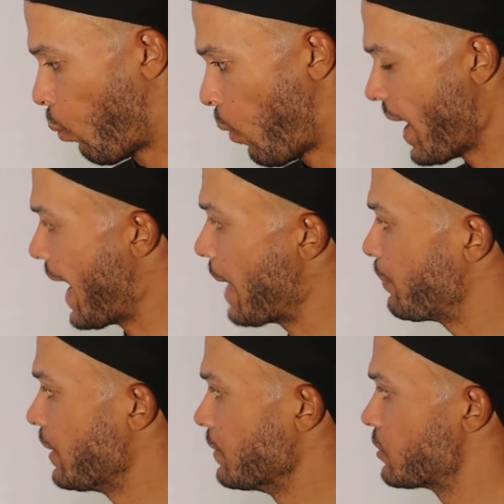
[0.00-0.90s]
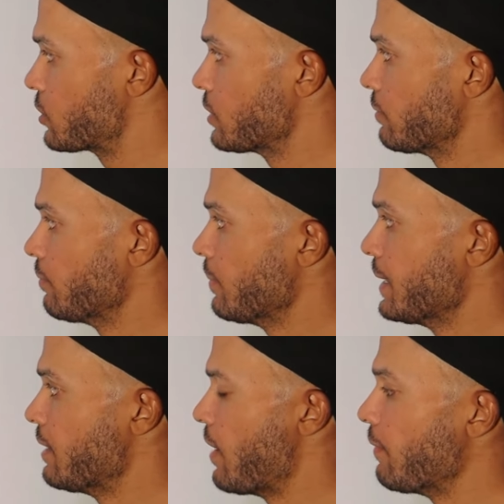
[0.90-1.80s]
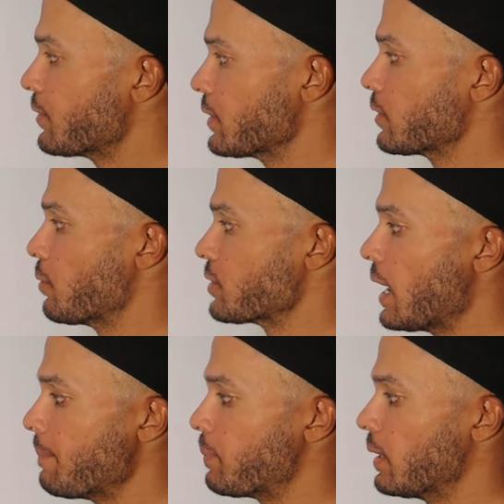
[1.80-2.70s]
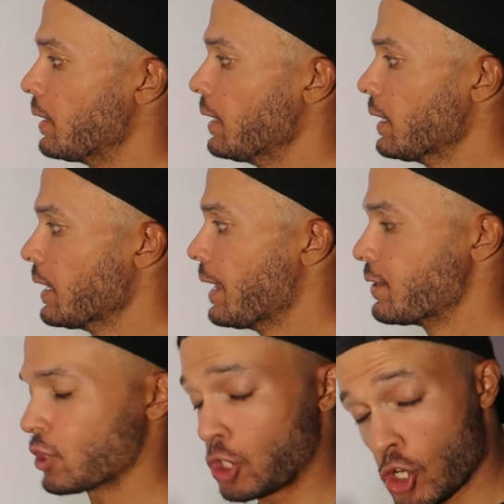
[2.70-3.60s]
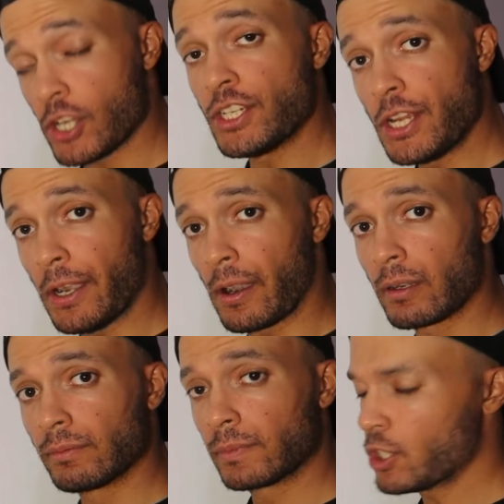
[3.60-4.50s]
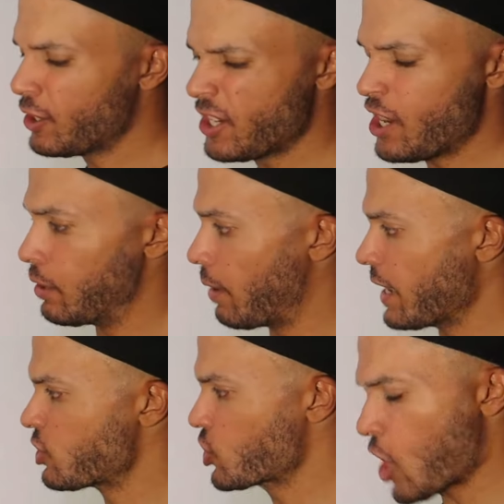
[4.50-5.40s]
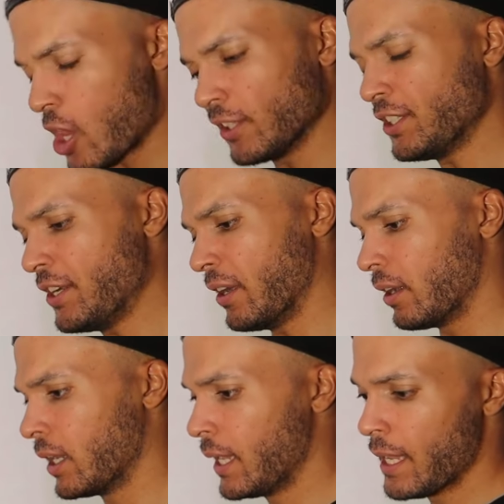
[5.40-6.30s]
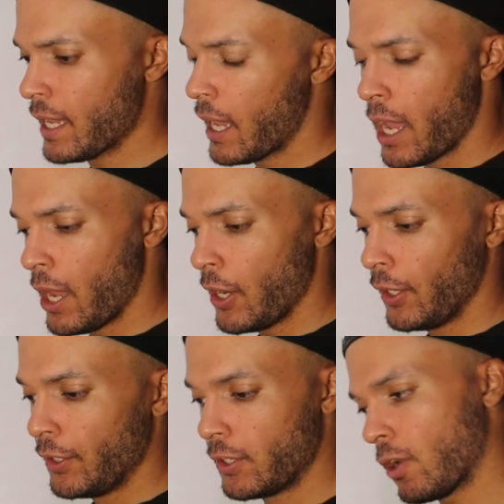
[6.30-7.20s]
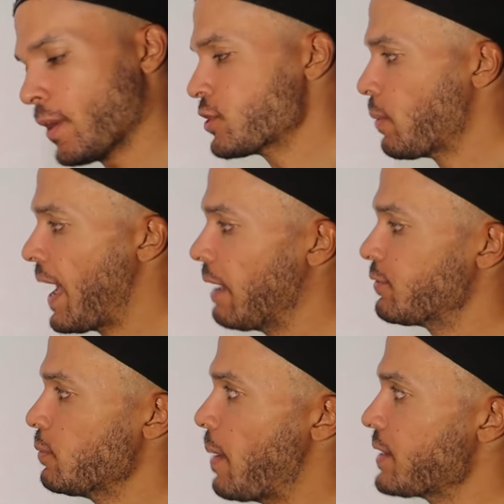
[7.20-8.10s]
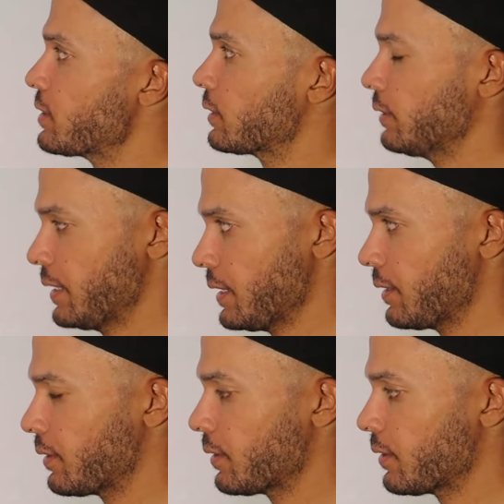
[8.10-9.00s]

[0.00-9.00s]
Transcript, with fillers: what happens if everything goes up and it's a good year? Good year, right? Solid year. You're going to have to basically